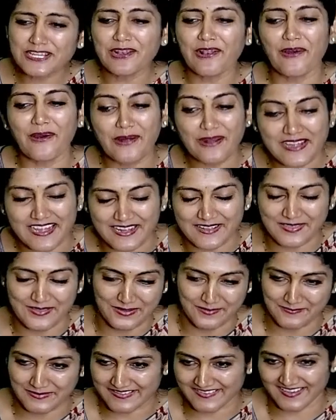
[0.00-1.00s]
or other
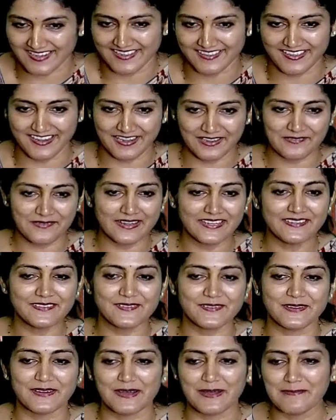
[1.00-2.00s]
misconduct. Right, so
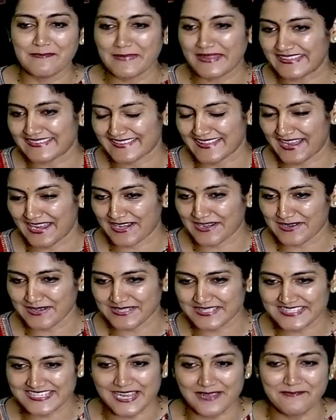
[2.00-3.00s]
amazing, good
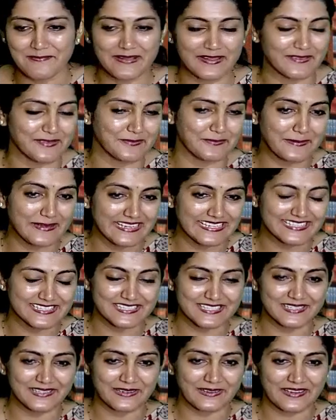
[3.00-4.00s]
typing speed.
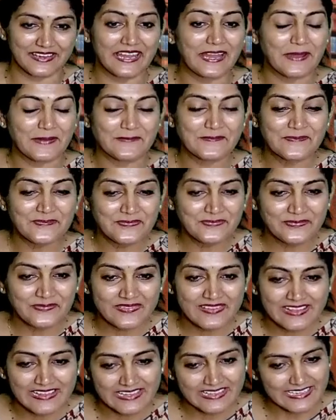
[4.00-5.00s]
Okay.
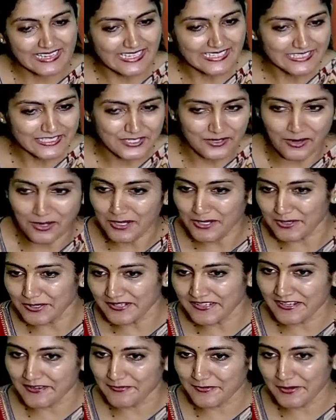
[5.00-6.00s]
Right, all good
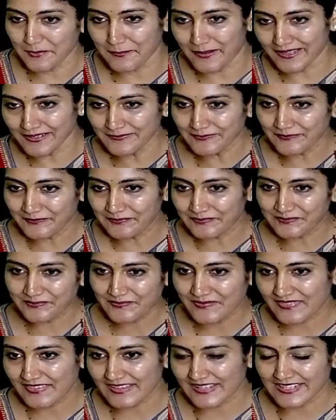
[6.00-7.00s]
everyone?
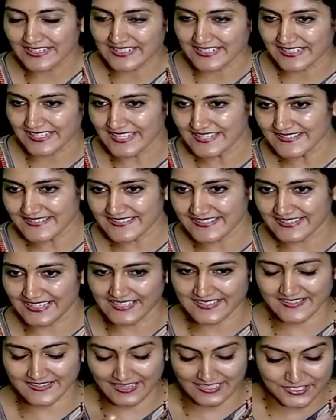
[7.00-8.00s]
Yes, let's
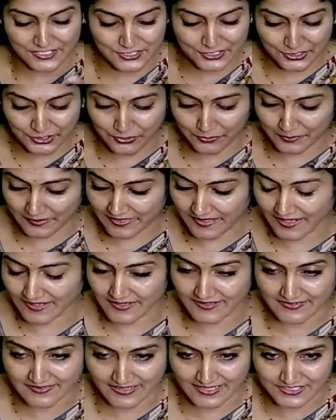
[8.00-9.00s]
continue with our
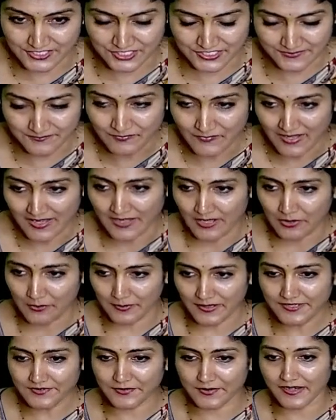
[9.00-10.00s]
discussion, right,
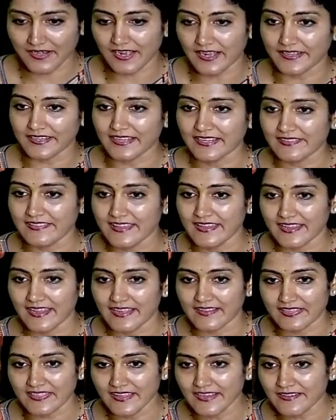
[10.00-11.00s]
regarding the
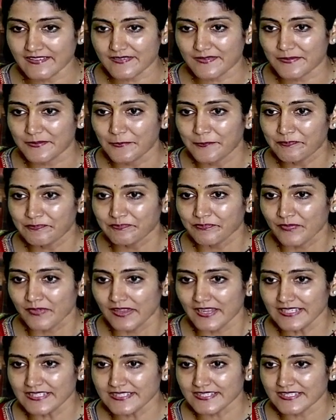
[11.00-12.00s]
ethics.
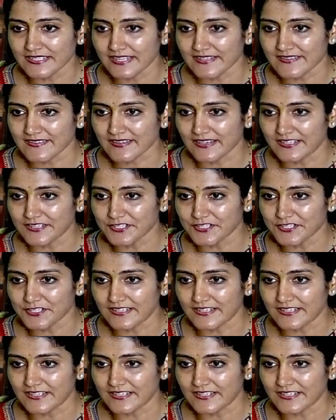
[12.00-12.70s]
Right, let's continue.